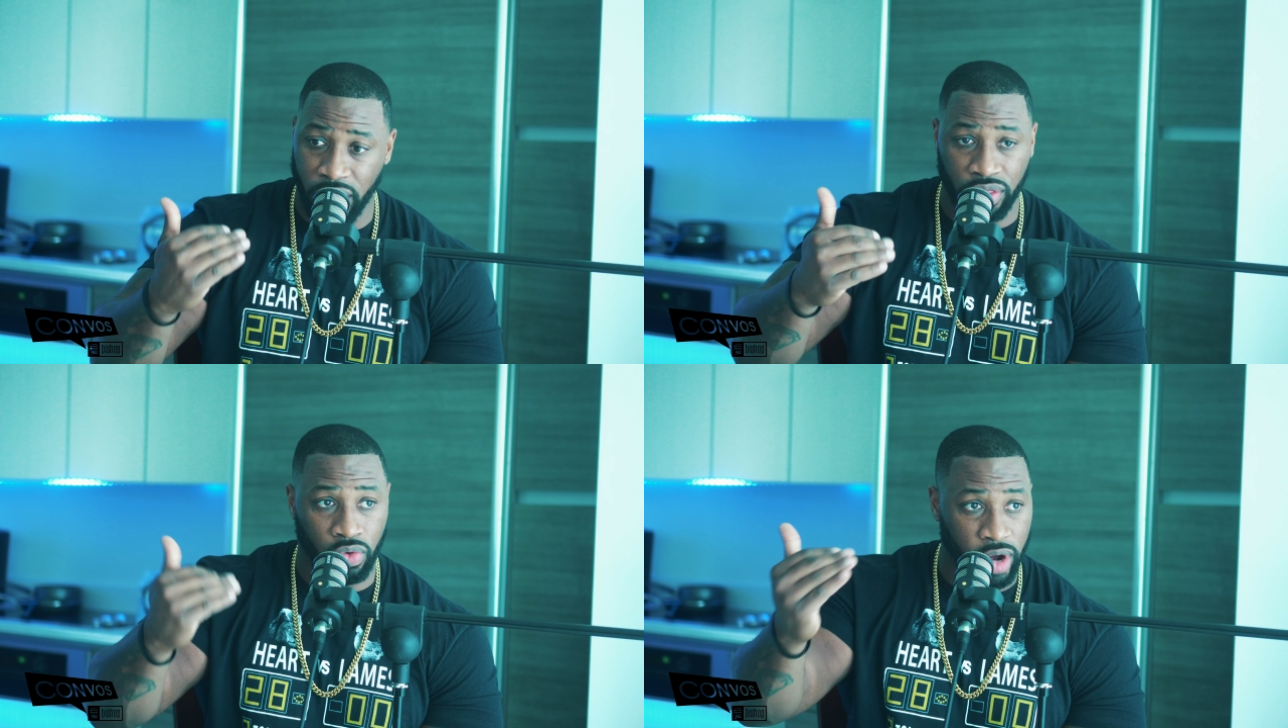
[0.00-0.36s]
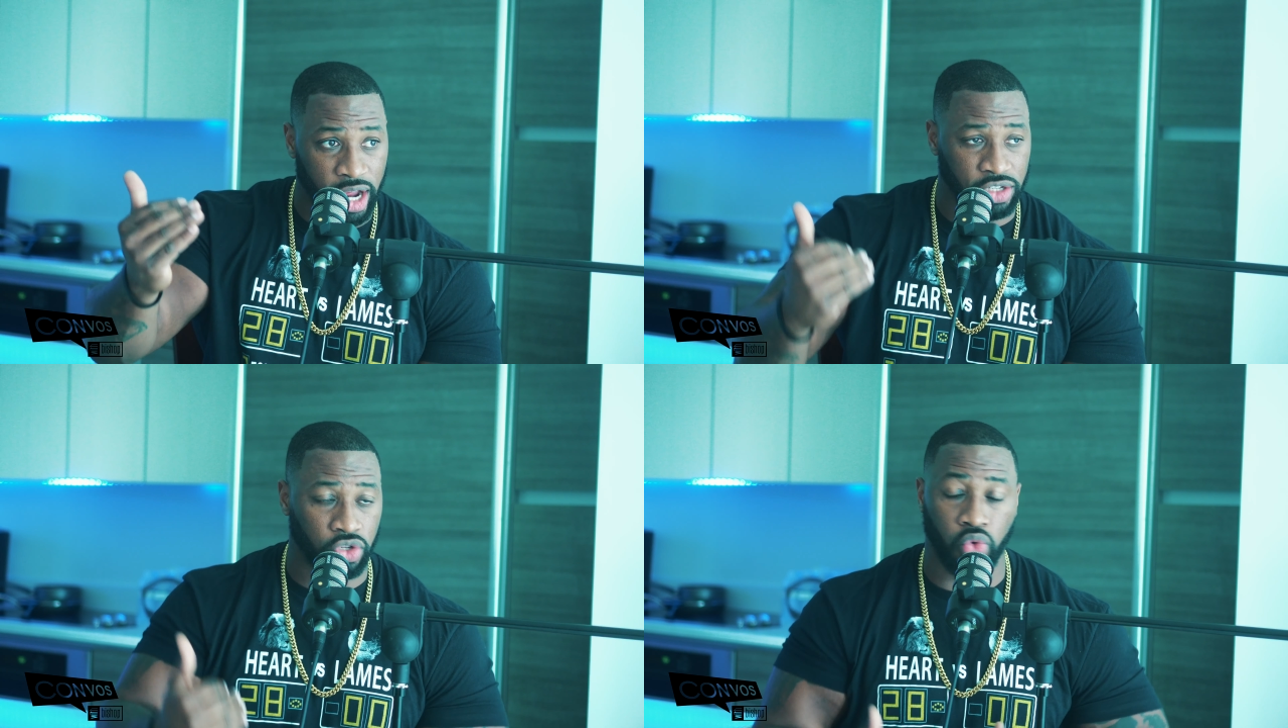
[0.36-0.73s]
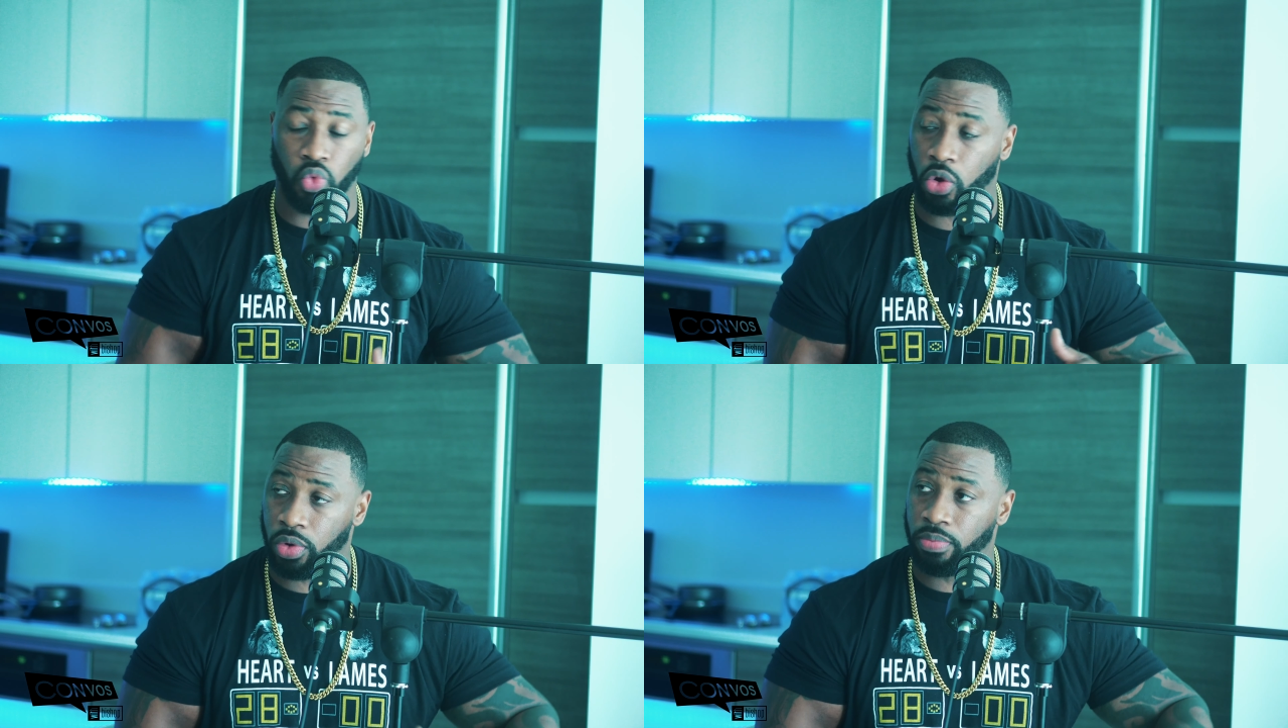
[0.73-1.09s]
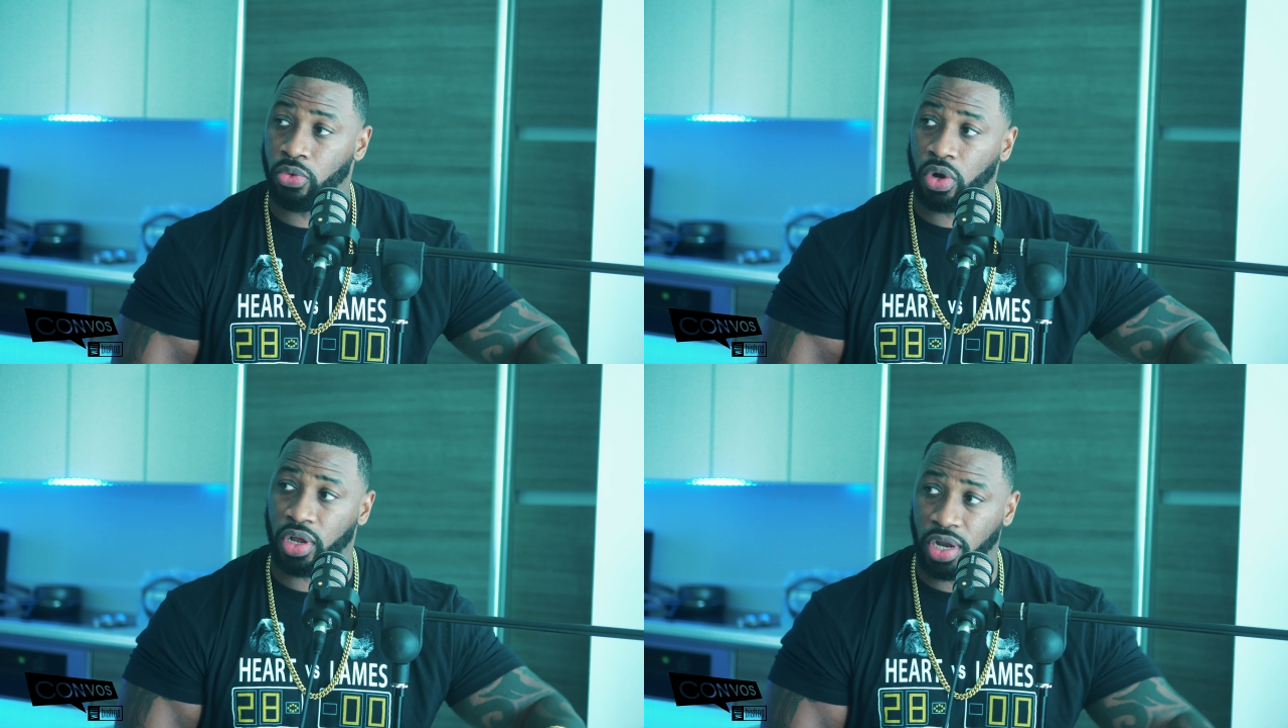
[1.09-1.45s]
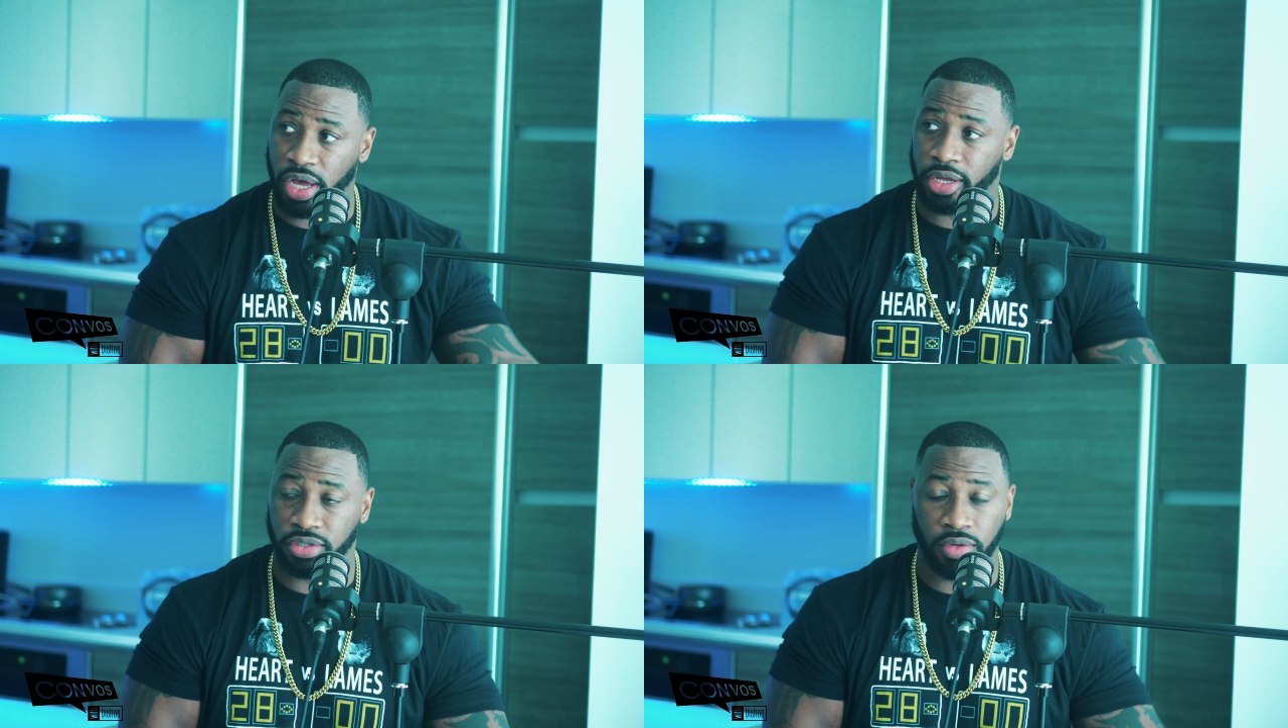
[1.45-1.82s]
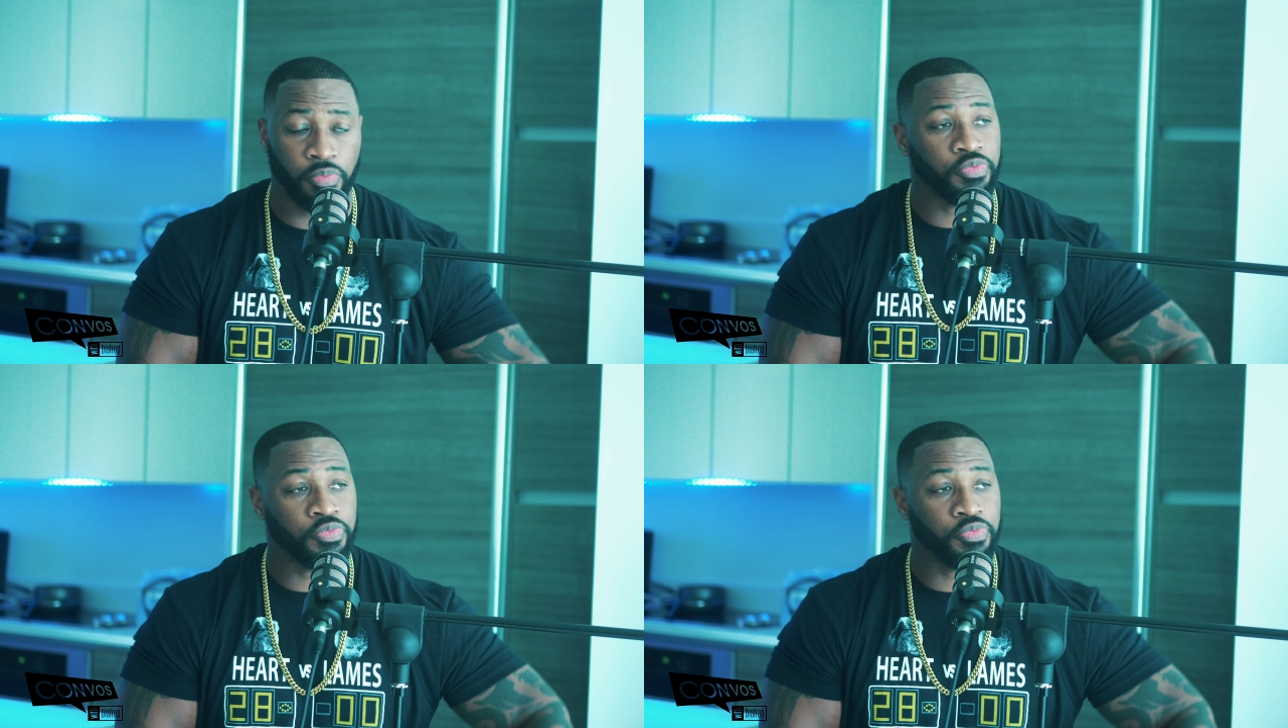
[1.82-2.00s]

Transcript: in the ranks and you work with more clients,